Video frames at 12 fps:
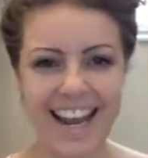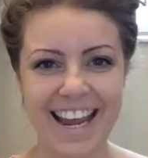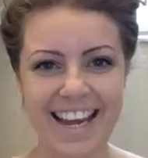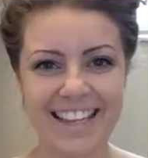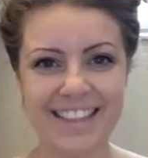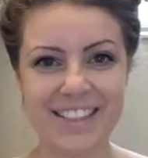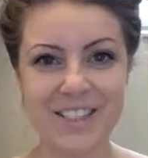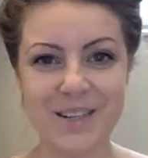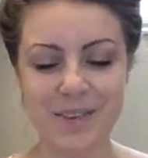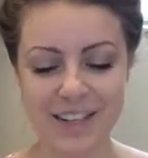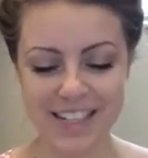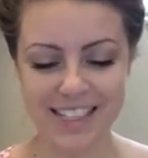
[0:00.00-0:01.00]
And they're
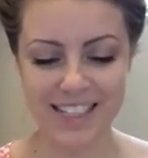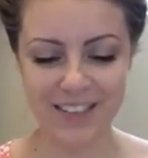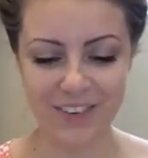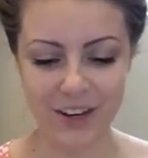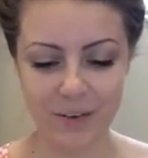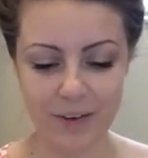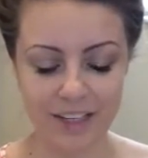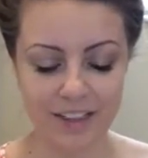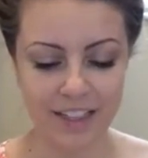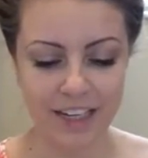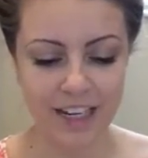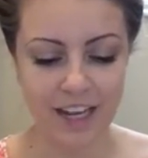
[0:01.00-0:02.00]
super easy to work with.
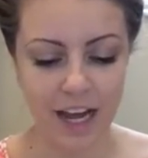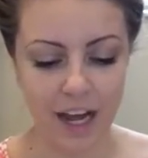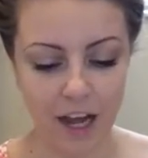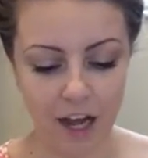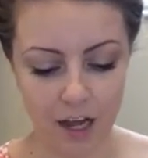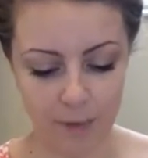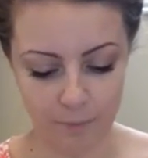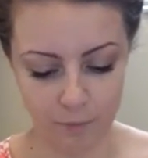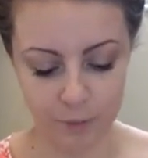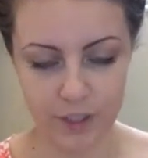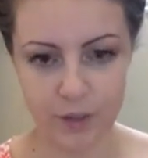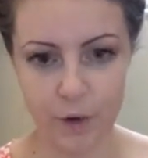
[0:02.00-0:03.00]

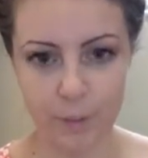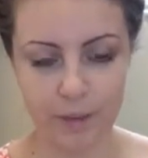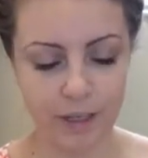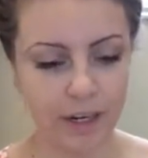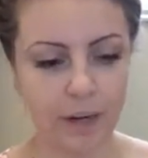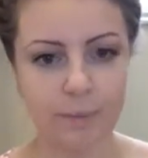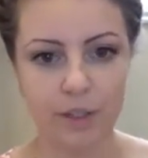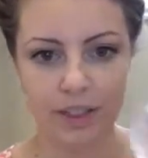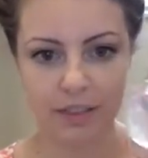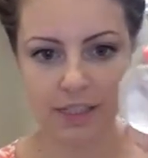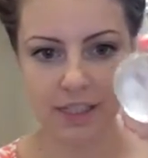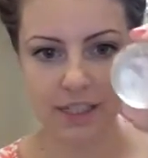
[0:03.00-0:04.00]
When you open it up, you
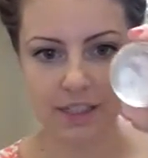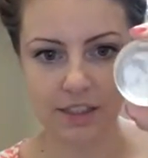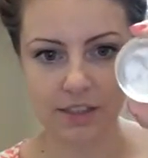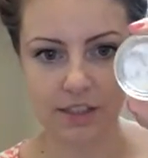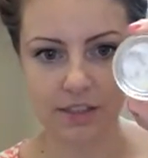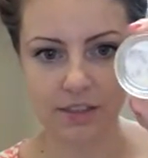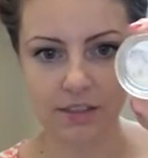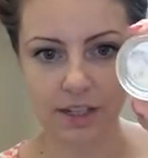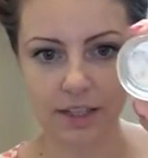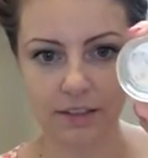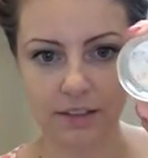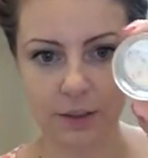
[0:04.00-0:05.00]
can see it's just
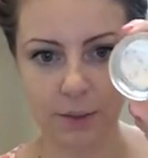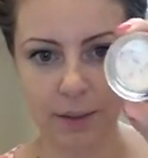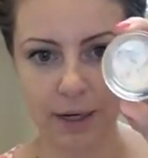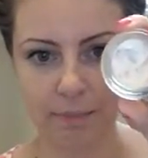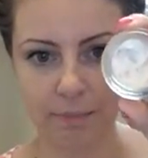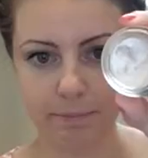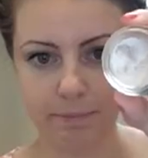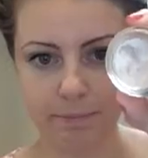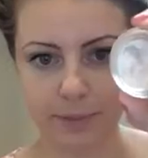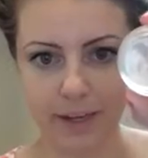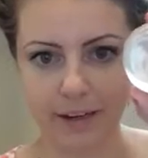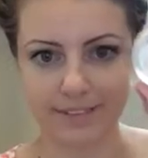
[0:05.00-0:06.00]
like a little paint
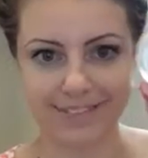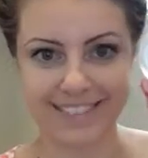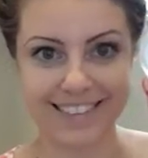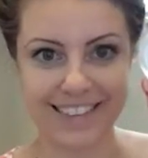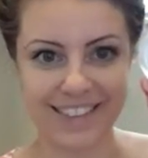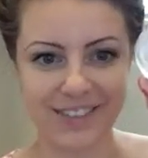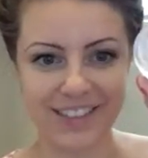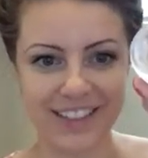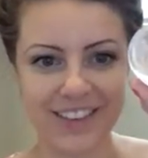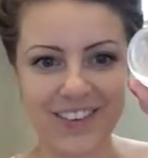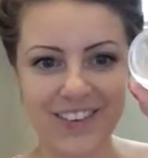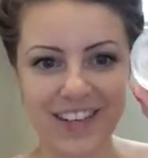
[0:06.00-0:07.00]
pot. It's
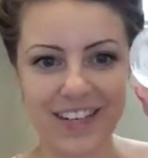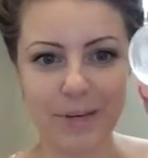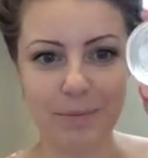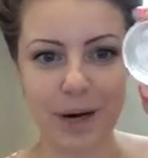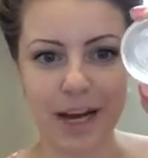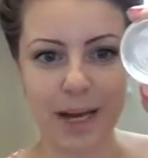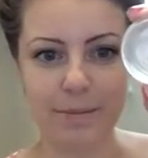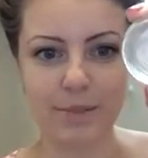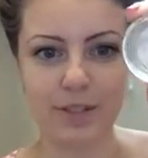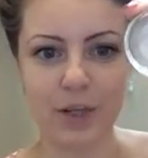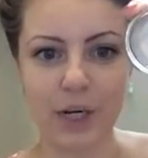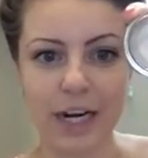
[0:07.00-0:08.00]
really cool and it
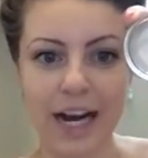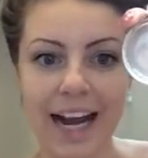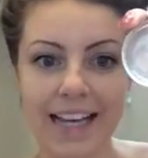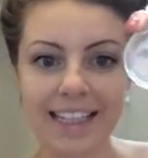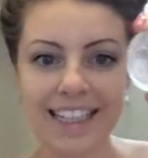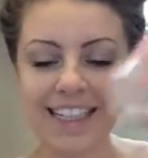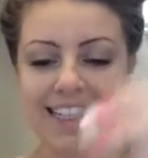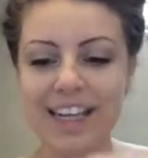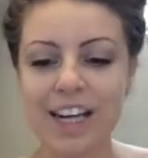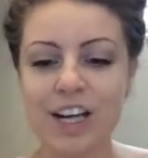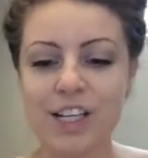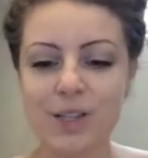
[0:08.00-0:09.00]
primes your eyelid.
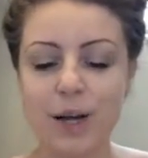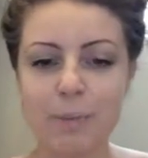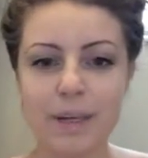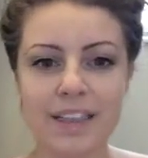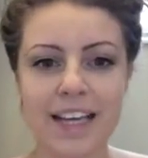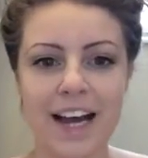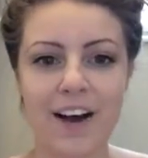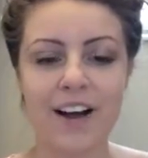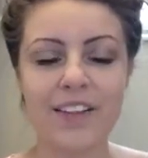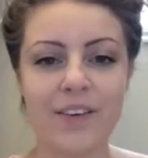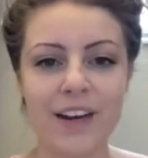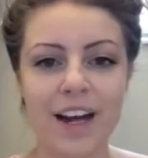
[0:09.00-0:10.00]
So I'll put that
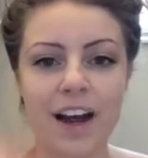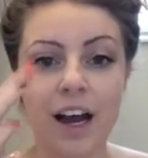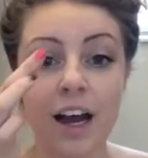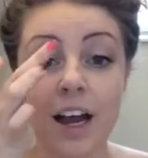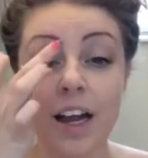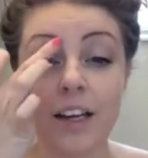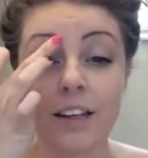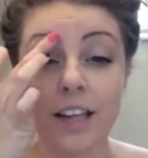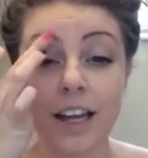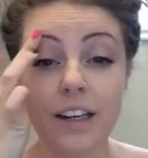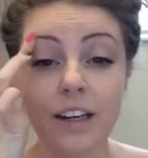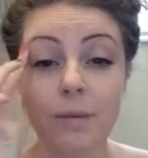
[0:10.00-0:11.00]
all the way on,
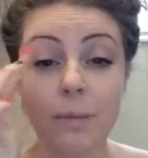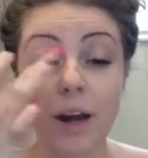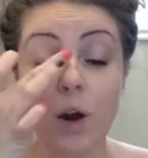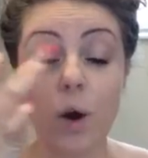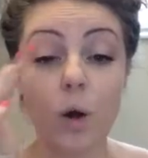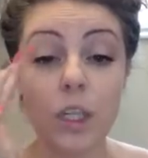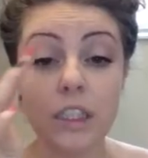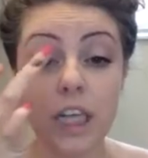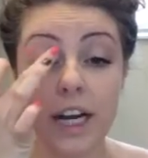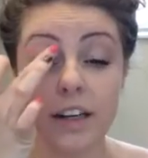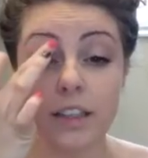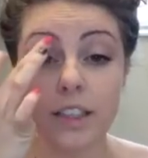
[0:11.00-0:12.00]
like my whole
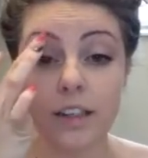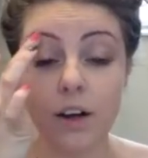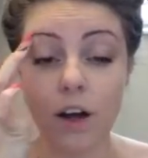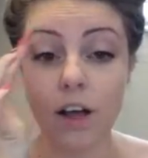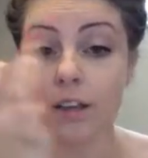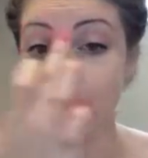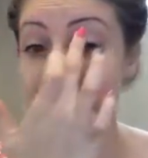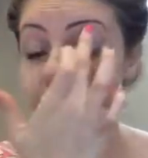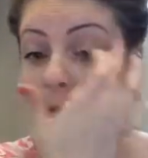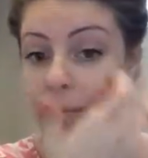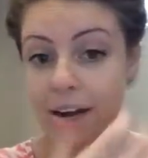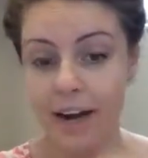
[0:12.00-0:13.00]
entire lid, all the way
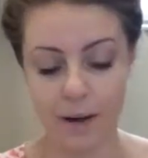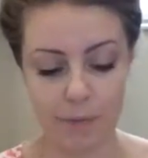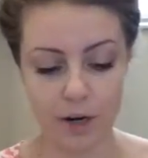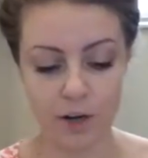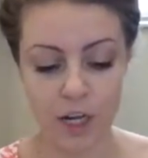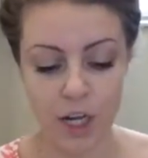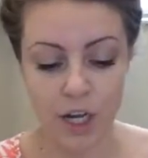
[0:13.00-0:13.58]
up to my eyebrow.